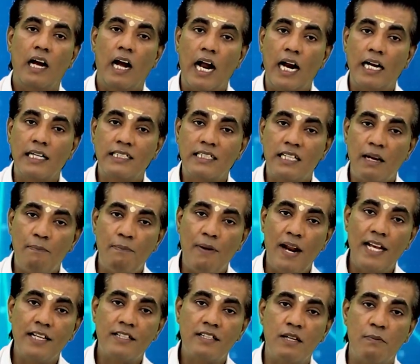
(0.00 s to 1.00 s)
and
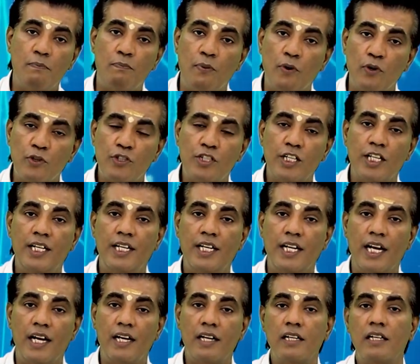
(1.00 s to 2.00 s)
supplies the
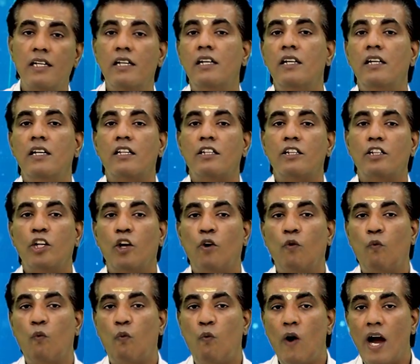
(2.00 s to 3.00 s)
posterior, the
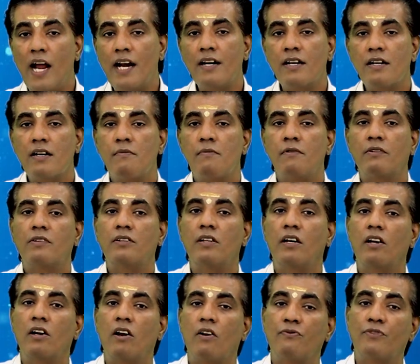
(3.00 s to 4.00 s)

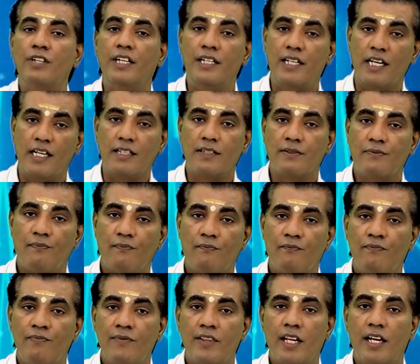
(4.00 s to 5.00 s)
1/3 of the tongue.
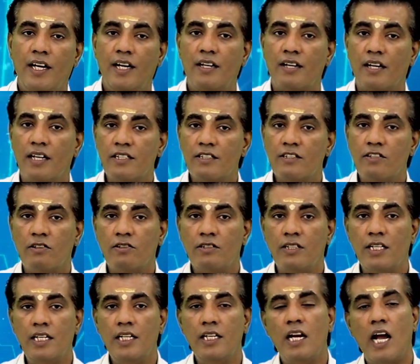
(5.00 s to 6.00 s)
It runs on
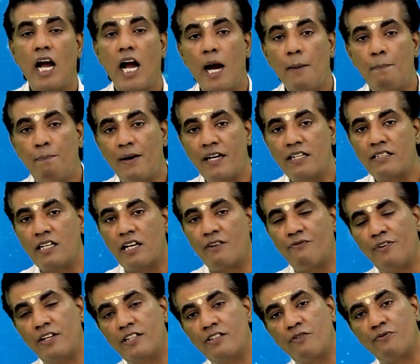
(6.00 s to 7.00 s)
the upper
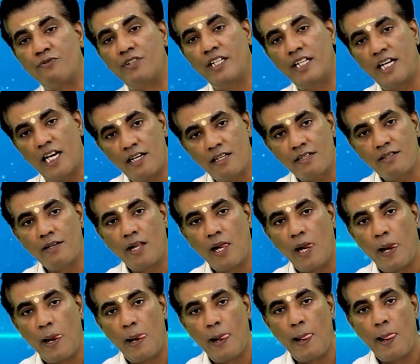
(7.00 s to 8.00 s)
surface of the tongue,
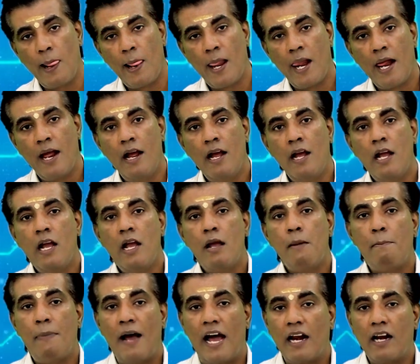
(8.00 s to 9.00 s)

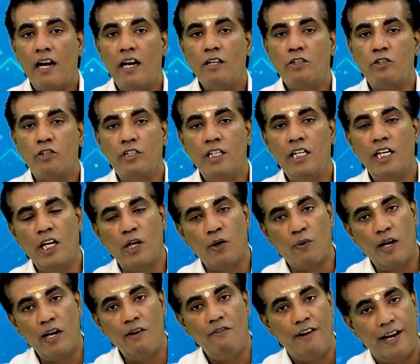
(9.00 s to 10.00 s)
parallel to the
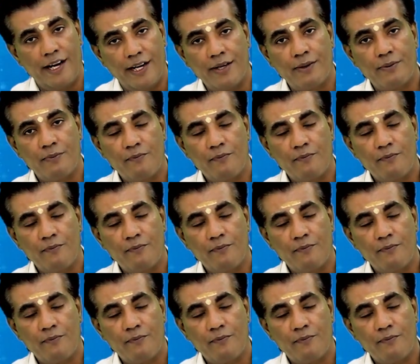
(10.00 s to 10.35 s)
lingual vein.